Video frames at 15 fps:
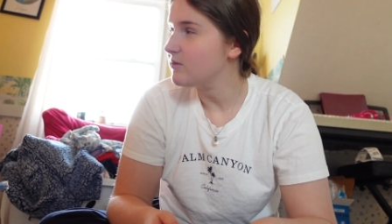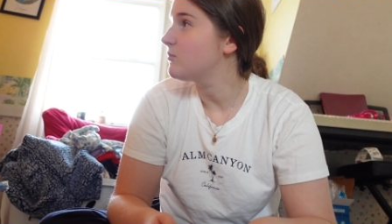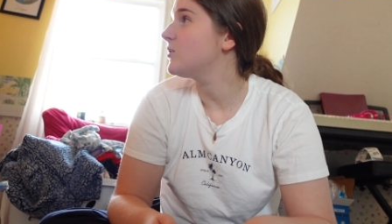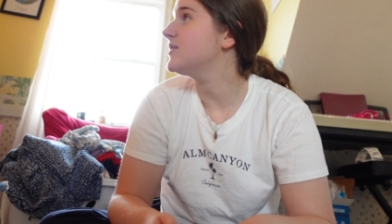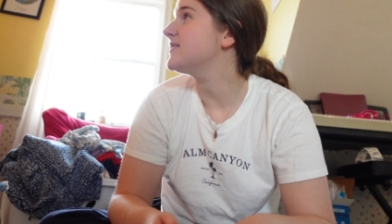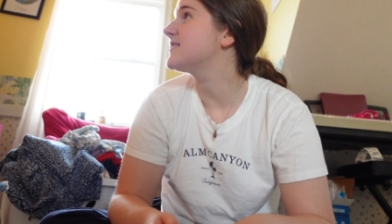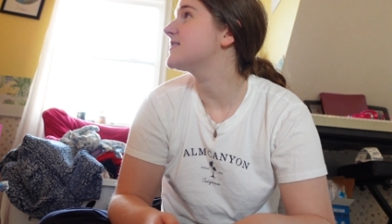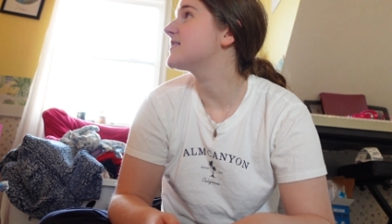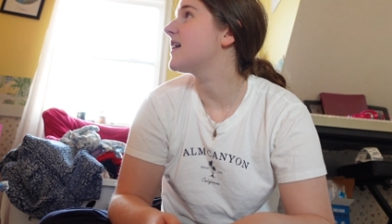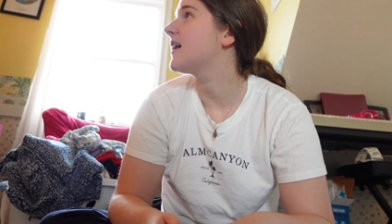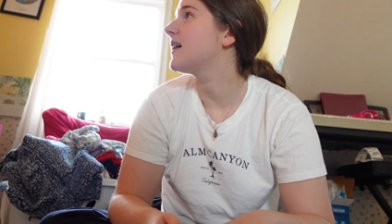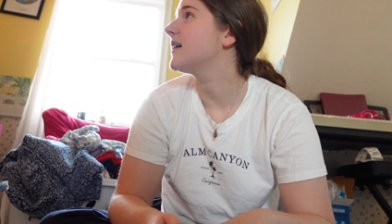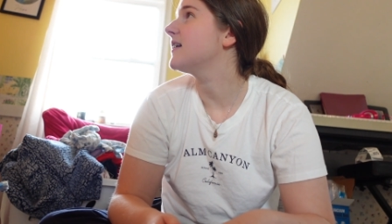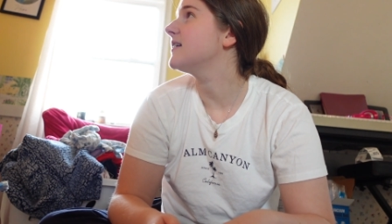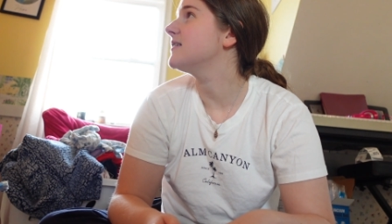what
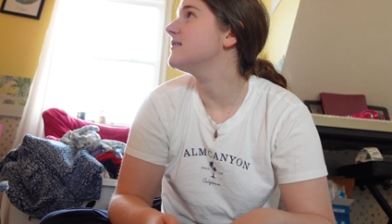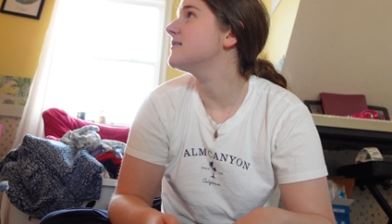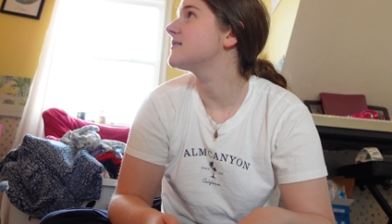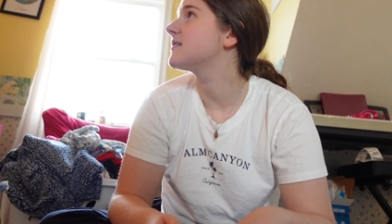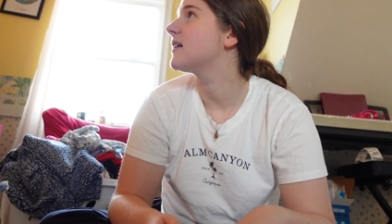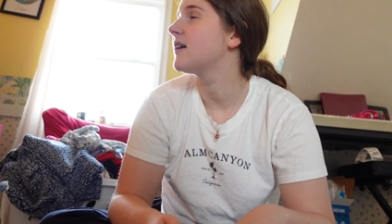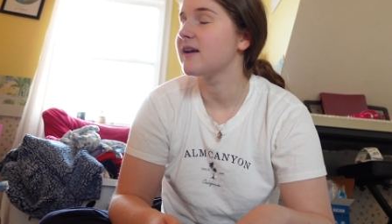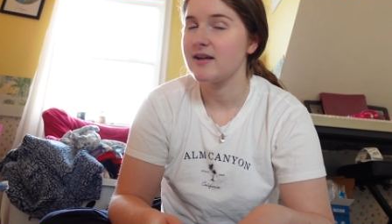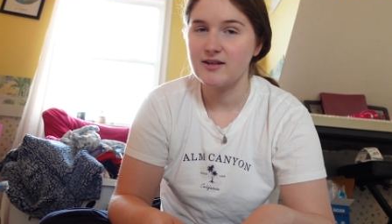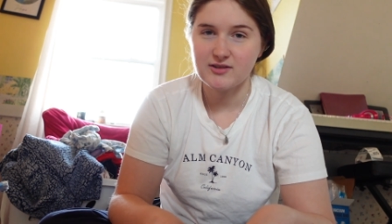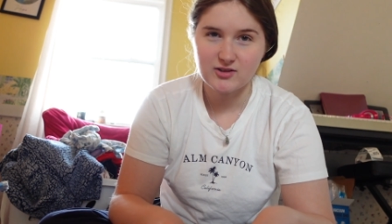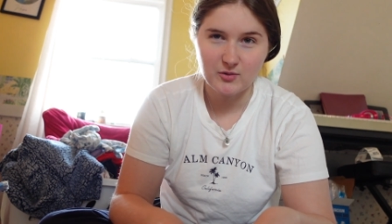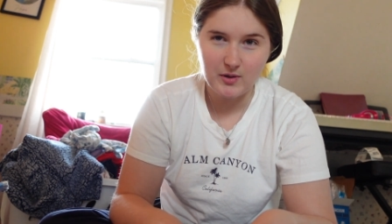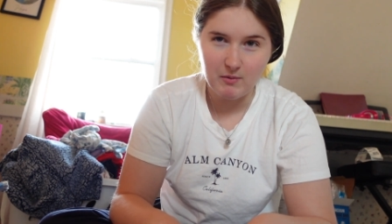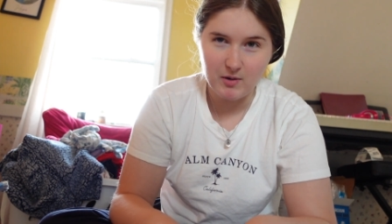size
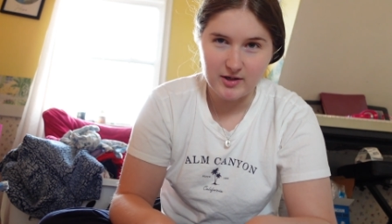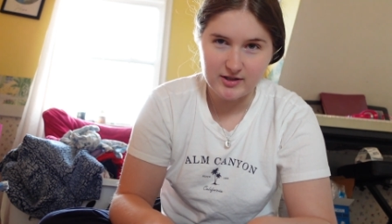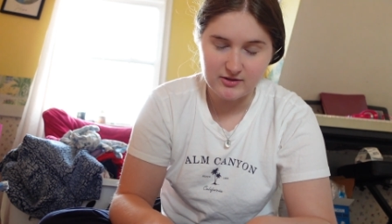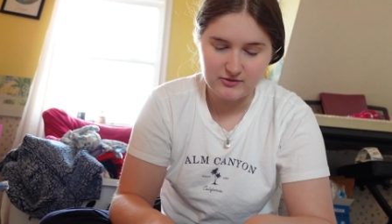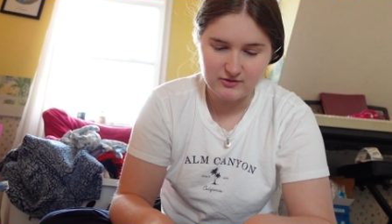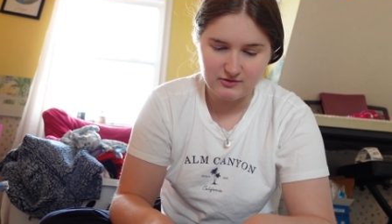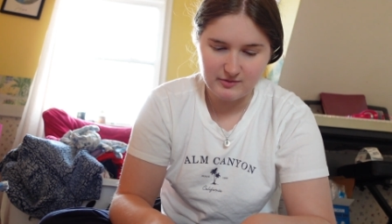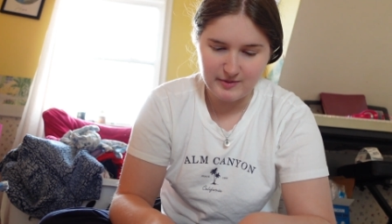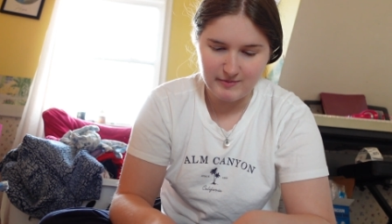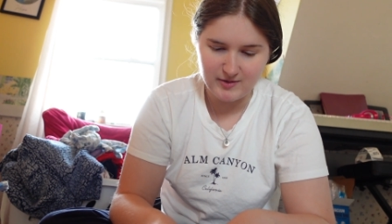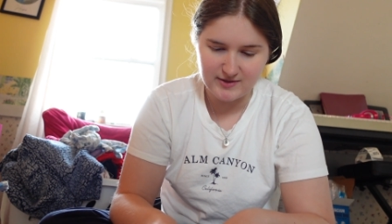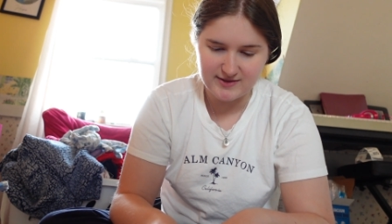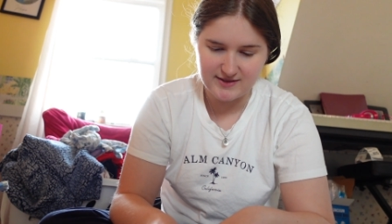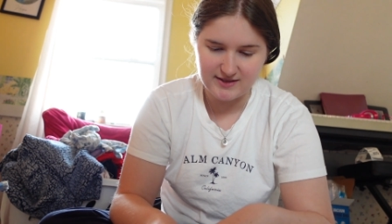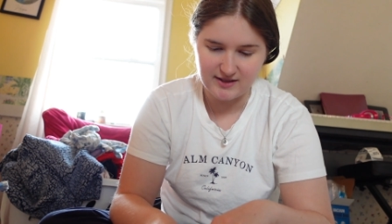do I want to use for my
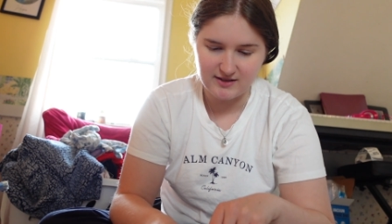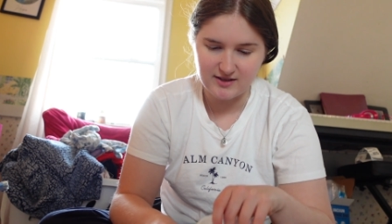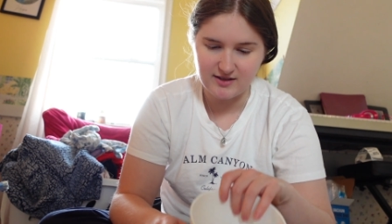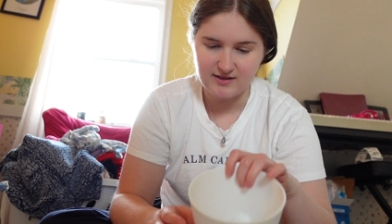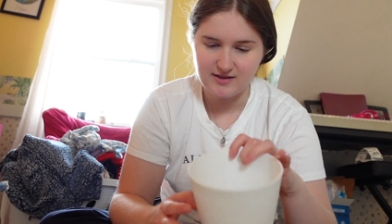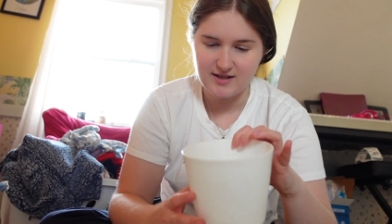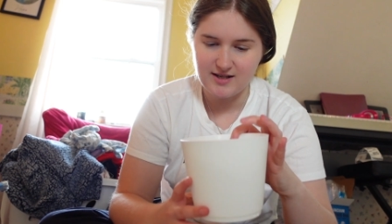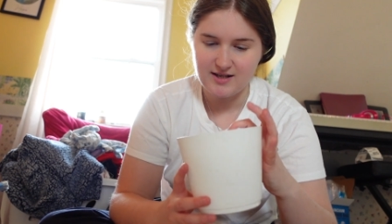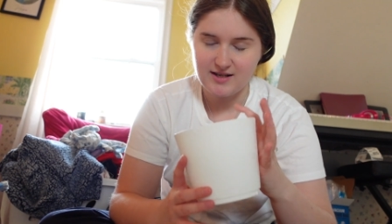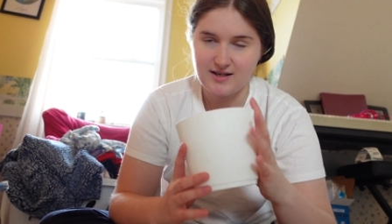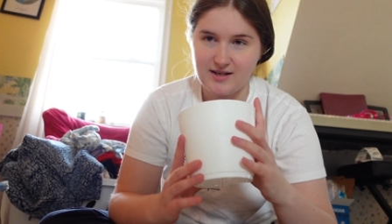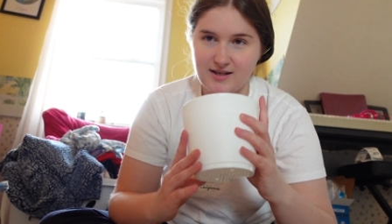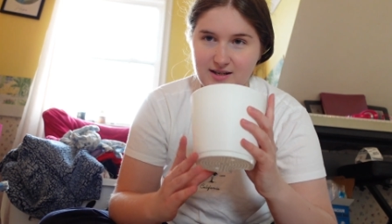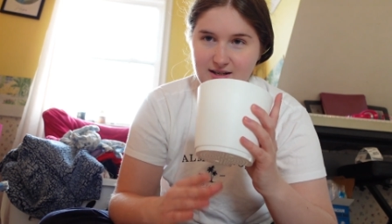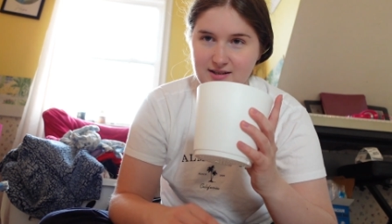Monstera?
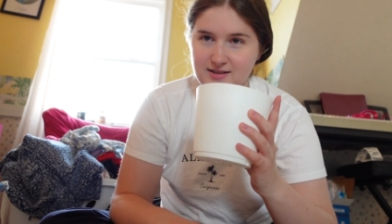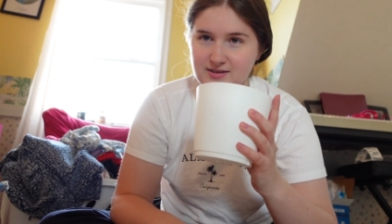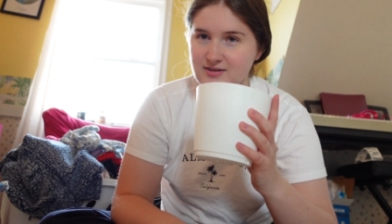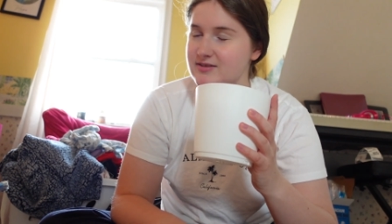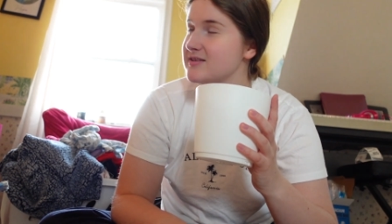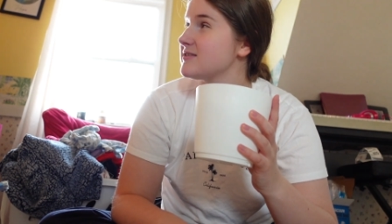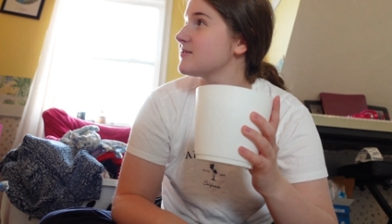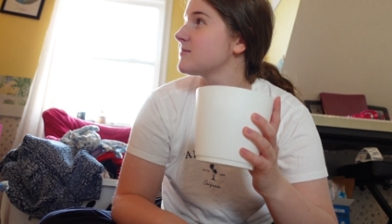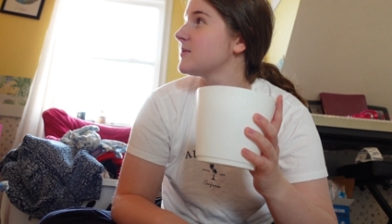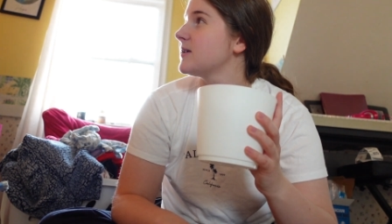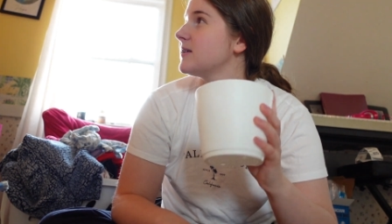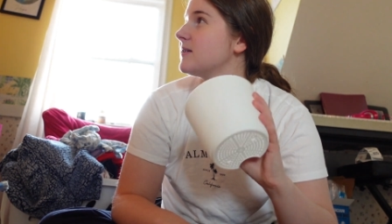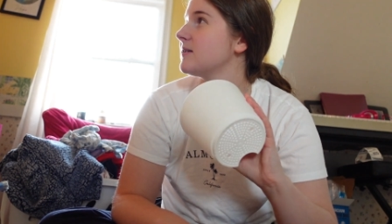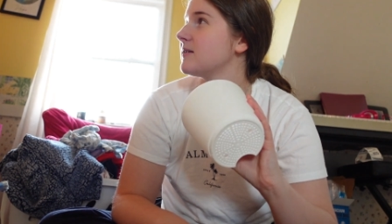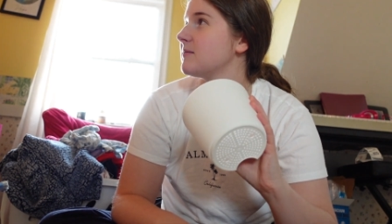Is this
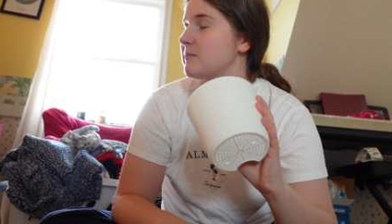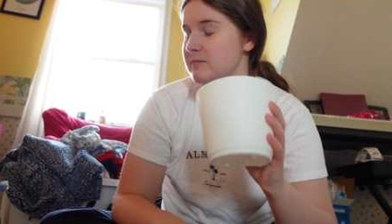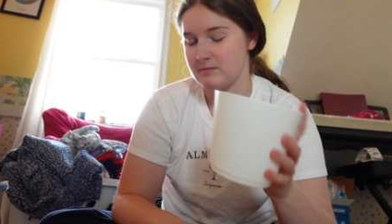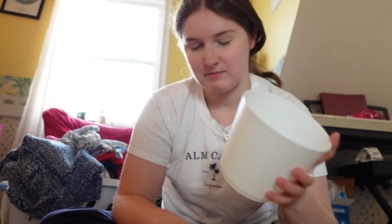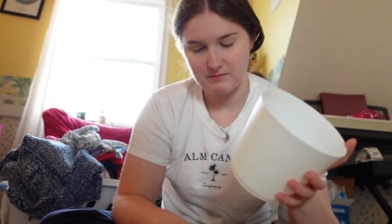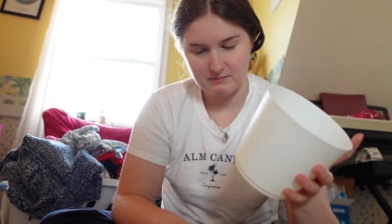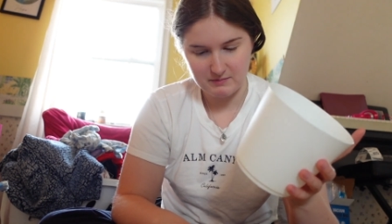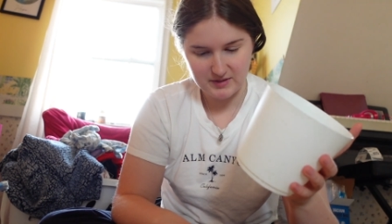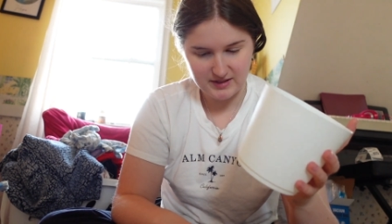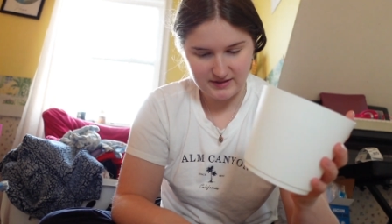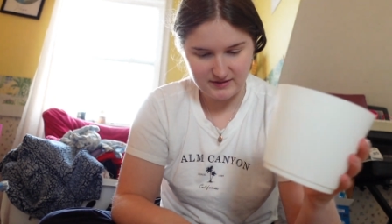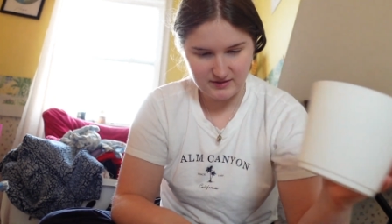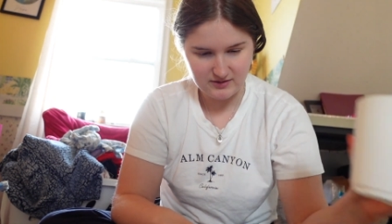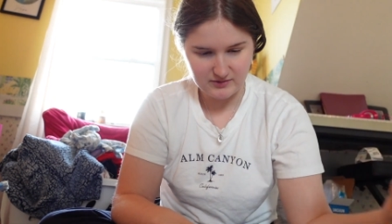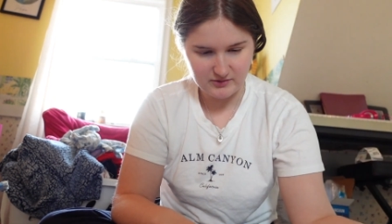one, but
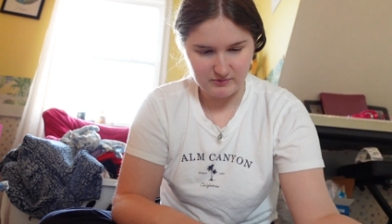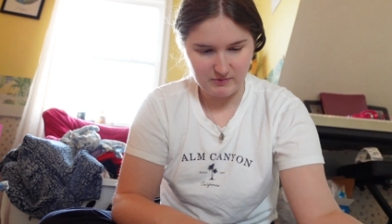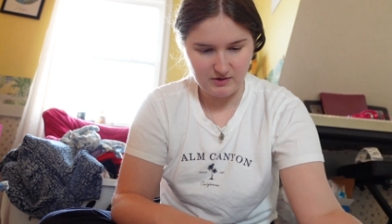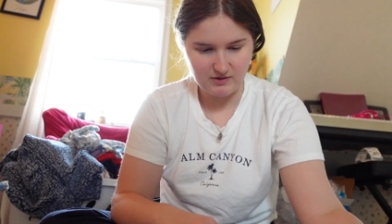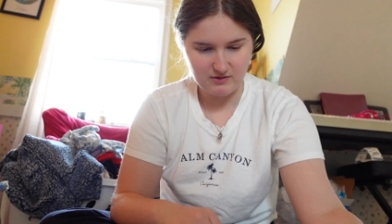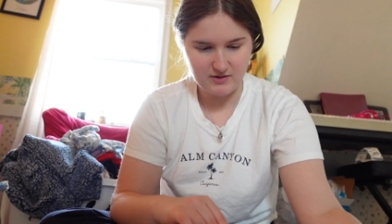this is too small.